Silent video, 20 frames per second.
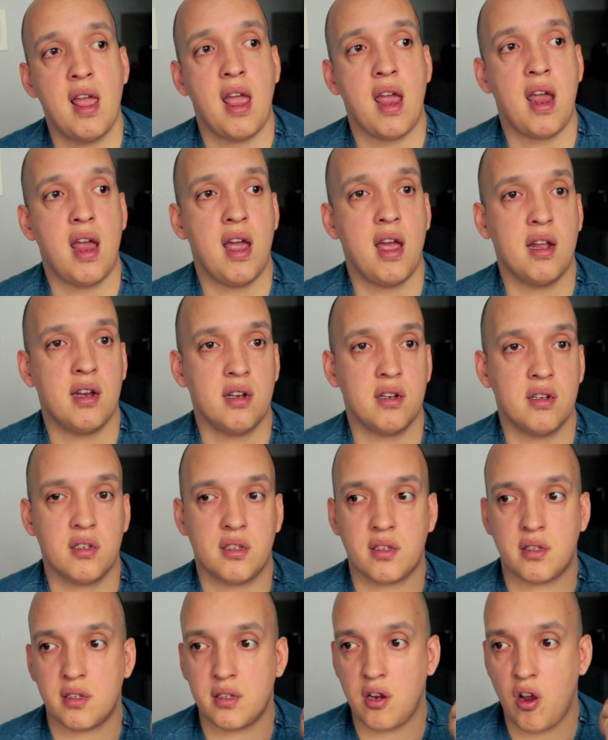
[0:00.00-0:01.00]

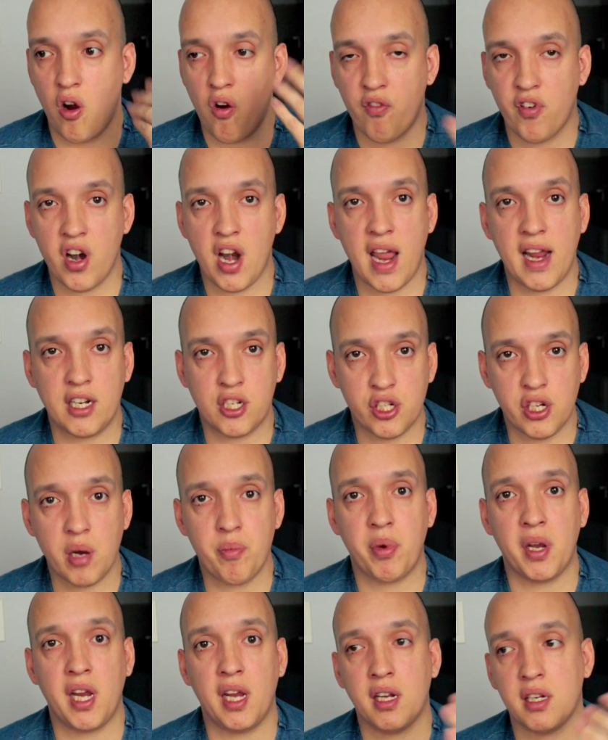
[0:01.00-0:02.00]
and overnight
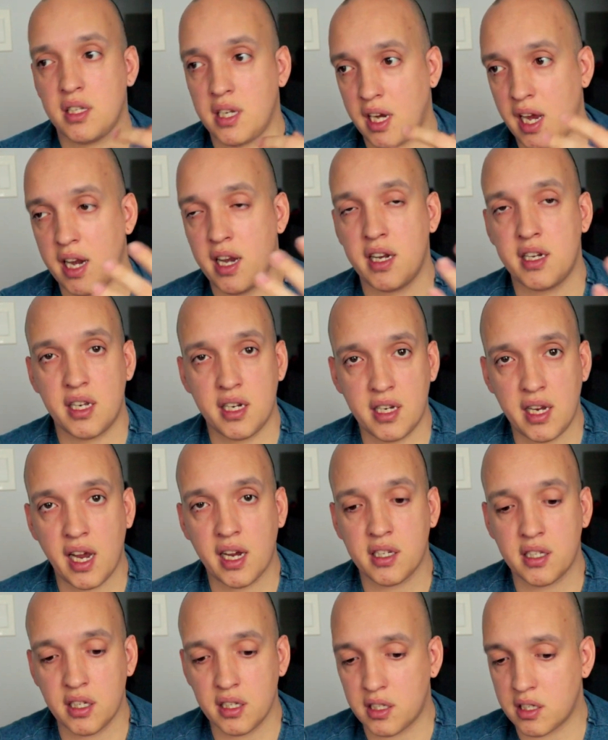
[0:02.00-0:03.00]
shipping to get it to
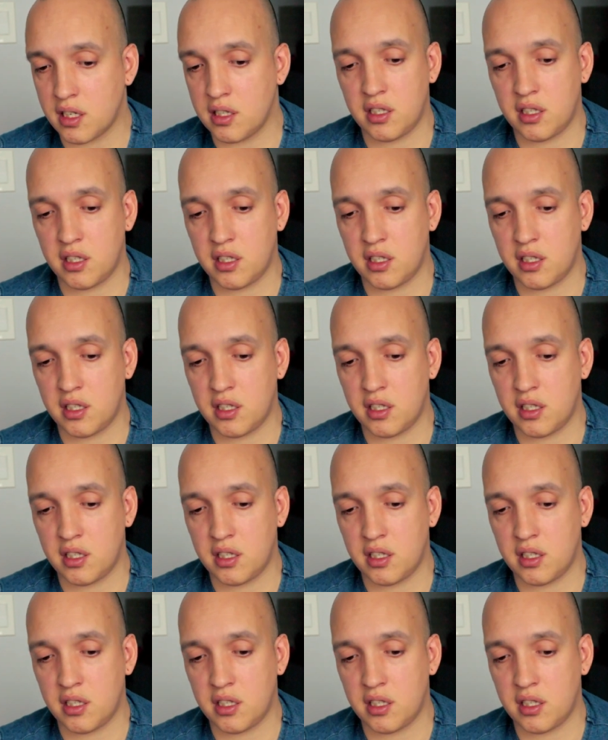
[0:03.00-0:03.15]
Texas,